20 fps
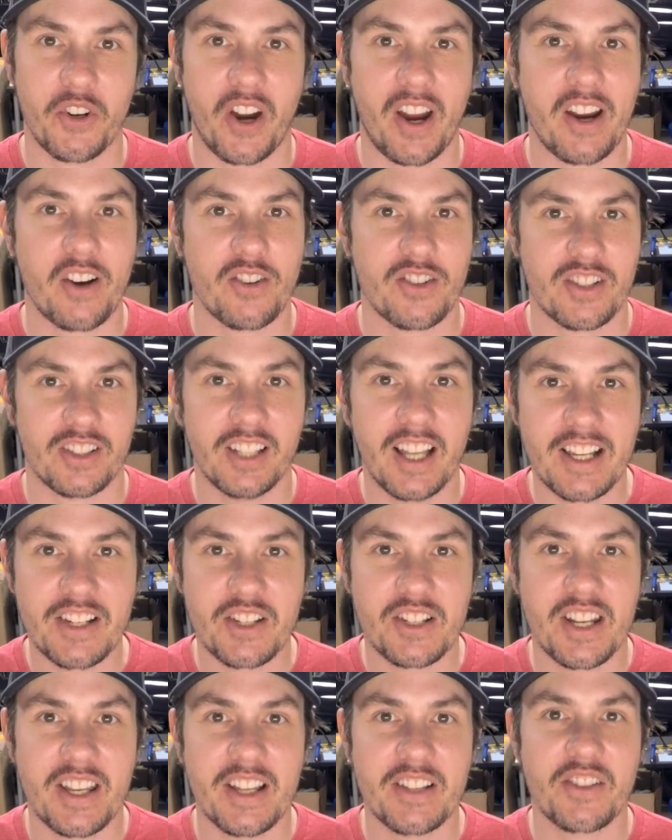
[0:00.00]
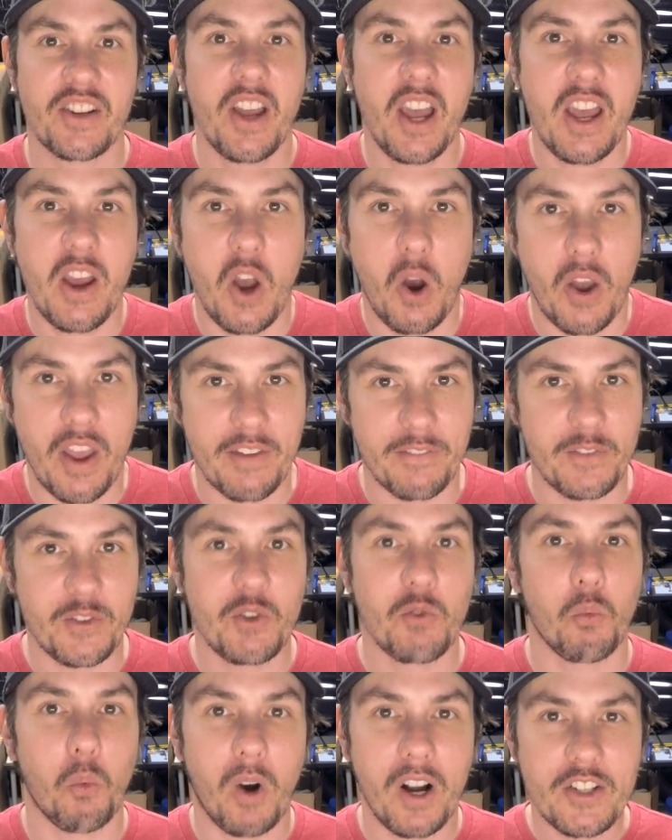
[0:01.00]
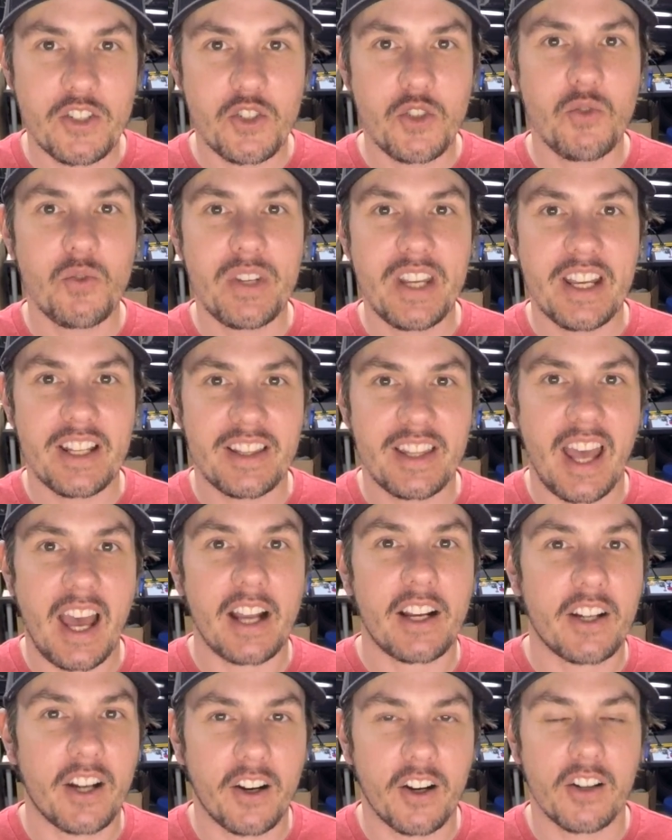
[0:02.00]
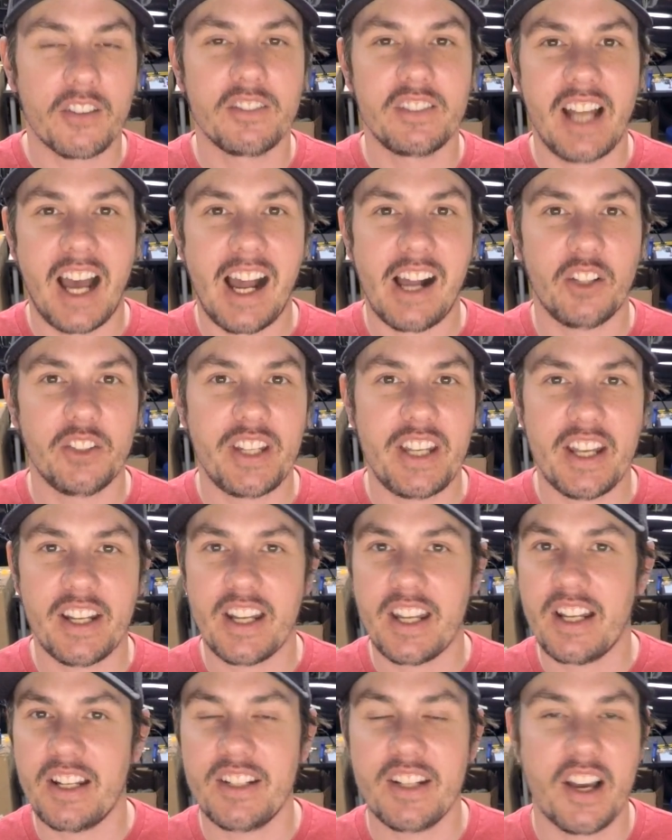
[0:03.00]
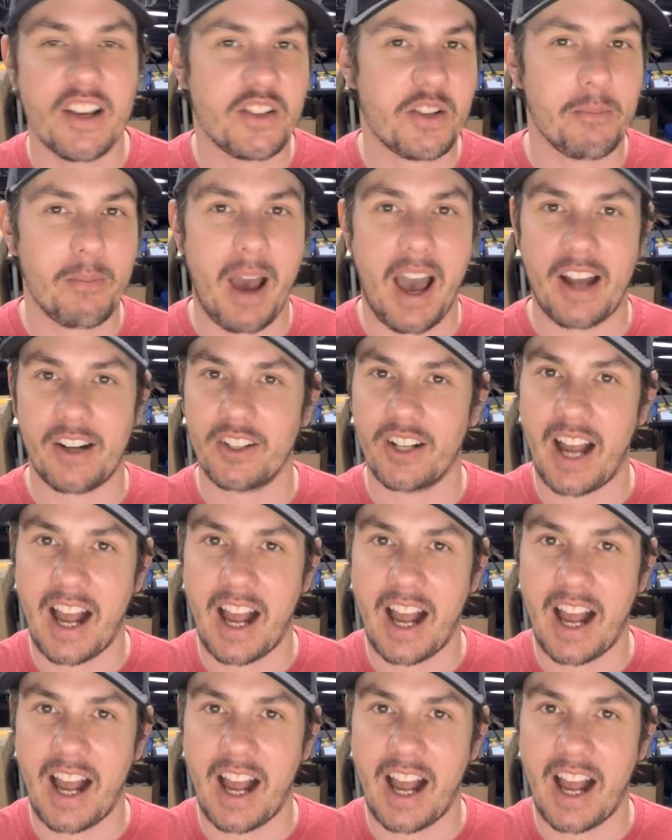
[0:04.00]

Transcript: air is less dense. Once you get that curve dialed in, it doesn't matter.